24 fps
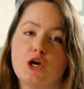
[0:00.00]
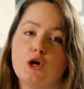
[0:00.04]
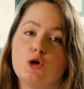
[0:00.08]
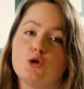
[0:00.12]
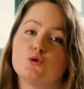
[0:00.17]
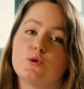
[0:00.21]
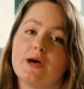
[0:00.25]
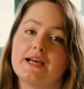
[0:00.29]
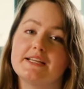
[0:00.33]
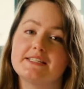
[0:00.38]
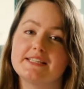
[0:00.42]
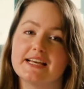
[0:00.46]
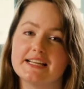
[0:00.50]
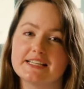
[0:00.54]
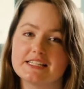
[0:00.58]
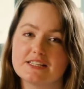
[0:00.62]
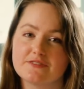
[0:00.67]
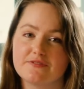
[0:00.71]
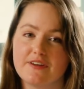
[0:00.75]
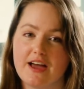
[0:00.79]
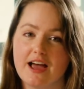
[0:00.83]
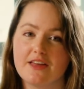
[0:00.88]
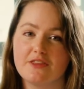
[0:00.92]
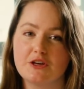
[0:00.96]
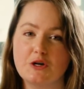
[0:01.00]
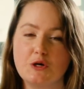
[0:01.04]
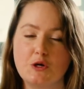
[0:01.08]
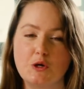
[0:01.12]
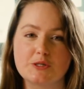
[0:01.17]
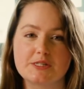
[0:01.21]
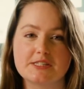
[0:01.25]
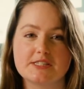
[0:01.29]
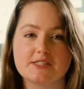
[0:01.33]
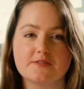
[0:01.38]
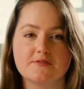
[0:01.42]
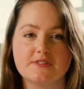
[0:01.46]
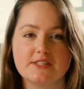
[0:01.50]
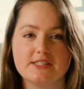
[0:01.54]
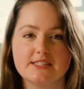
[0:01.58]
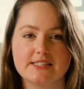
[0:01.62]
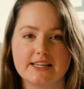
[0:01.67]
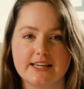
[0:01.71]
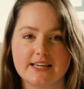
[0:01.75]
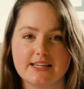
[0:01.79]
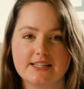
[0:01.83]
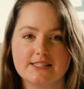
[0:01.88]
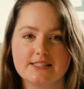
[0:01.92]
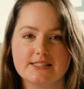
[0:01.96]
to identify the causes of
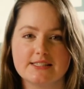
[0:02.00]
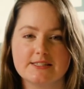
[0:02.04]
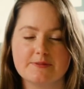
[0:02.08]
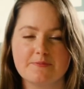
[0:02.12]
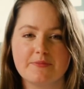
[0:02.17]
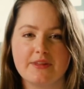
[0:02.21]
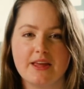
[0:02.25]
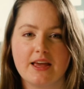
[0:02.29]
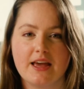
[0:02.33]
disease